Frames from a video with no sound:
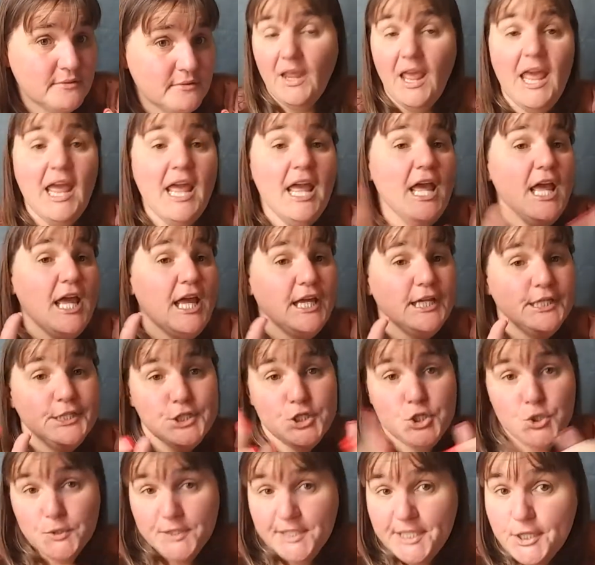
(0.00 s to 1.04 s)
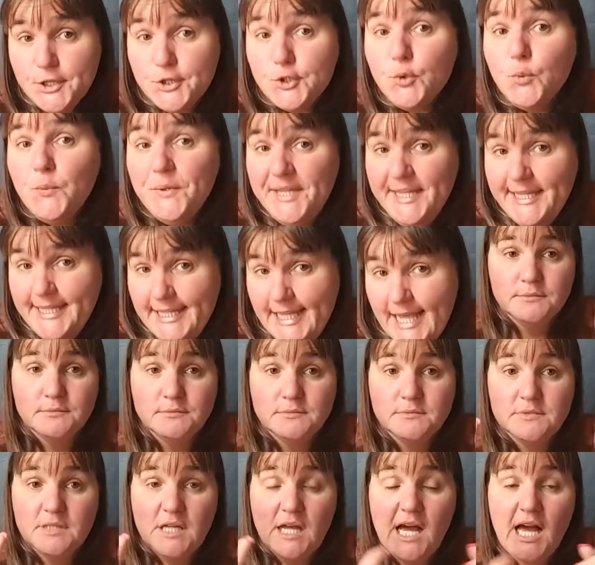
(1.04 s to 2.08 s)
Enjoying the weekend,
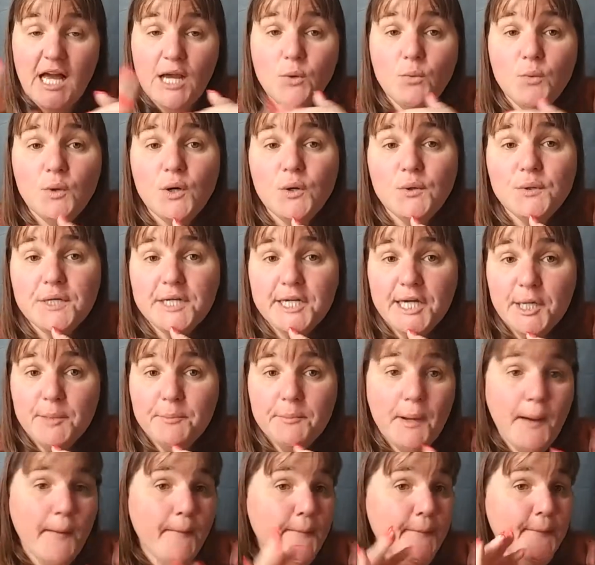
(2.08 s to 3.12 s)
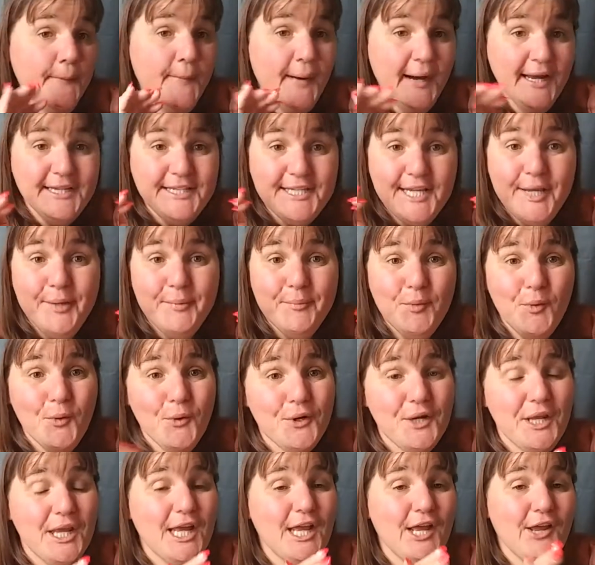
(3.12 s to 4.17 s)
I woke up Monday morning,
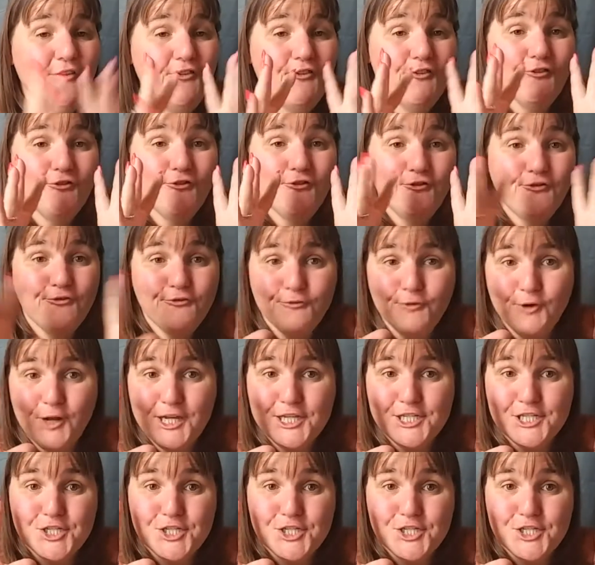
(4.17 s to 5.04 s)
fresh,